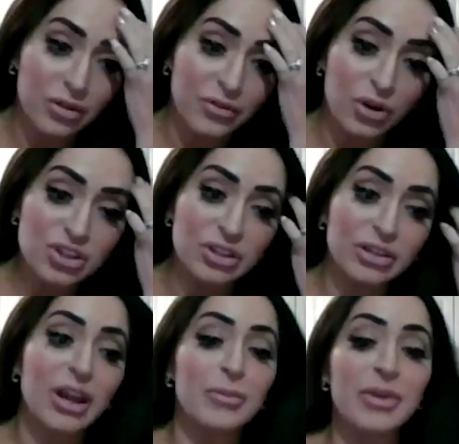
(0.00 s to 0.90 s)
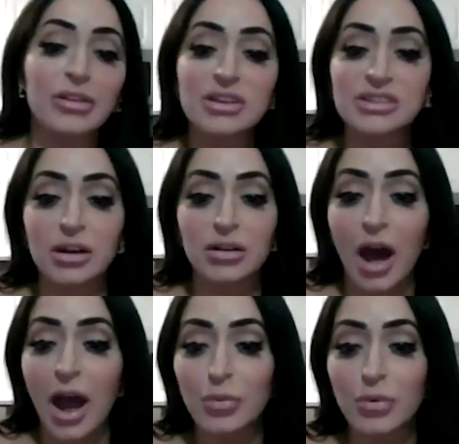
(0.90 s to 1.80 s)
unfortunately. Yeah. I mean, listen,
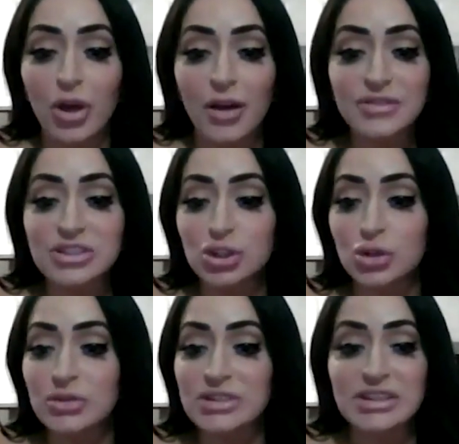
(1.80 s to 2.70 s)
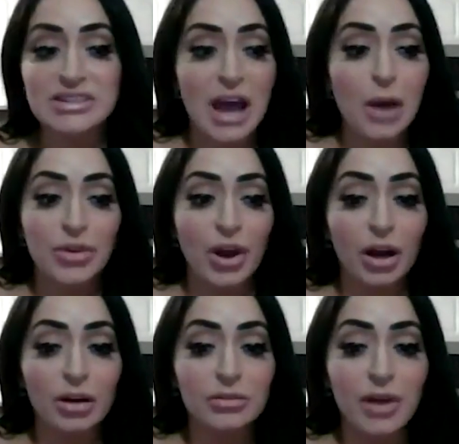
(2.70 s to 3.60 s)
I would love to sit down with
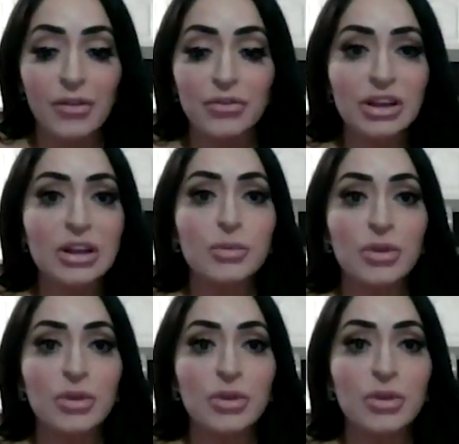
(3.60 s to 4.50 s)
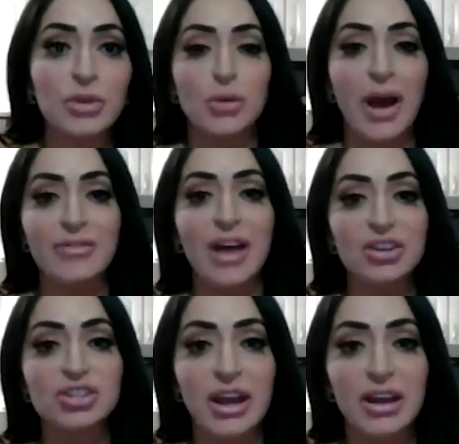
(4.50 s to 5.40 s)
her. I really would love to have that
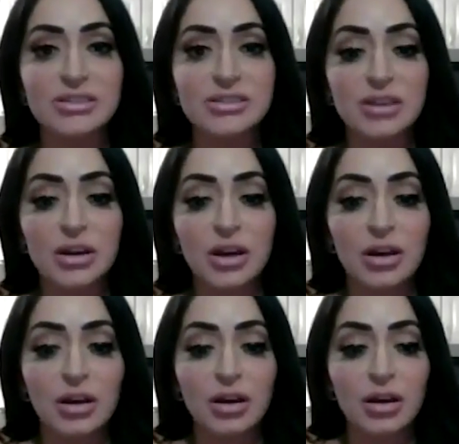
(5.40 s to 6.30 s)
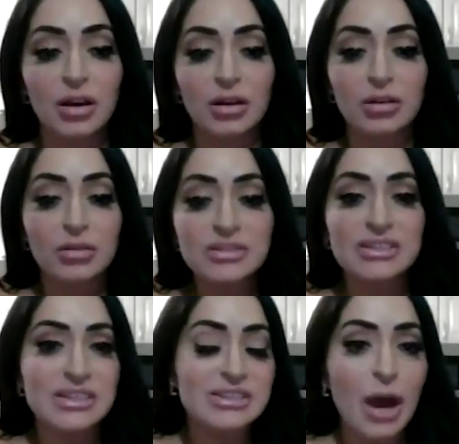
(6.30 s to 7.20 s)
chance
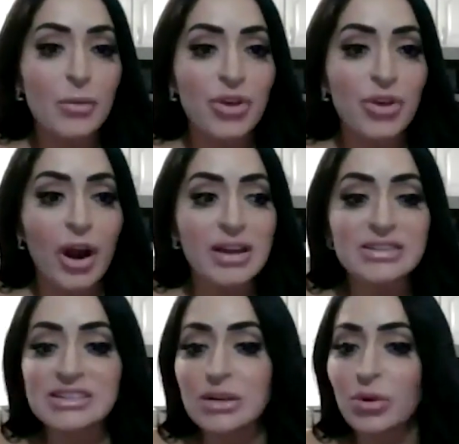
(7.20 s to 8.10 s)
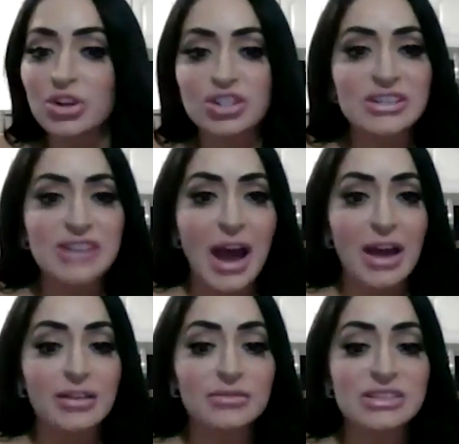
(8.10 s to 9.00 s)
to sit down with her and see where she's
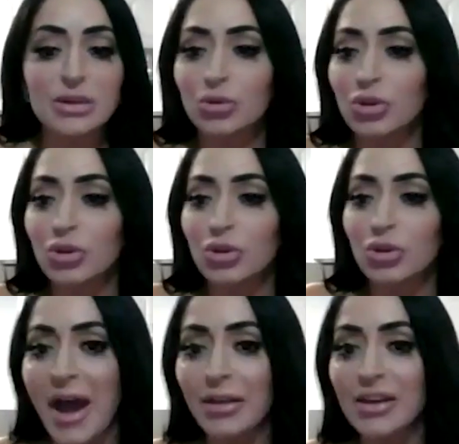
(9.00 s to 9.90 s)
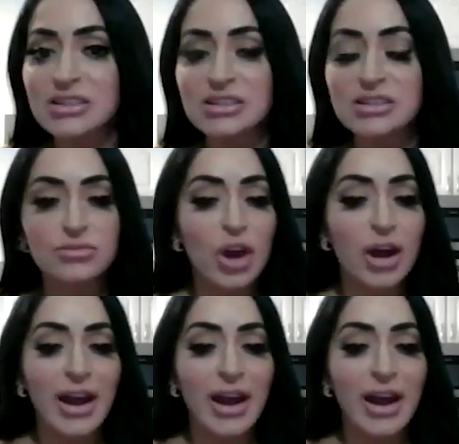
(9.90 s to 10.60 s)
at, see where I'm at. Let's try to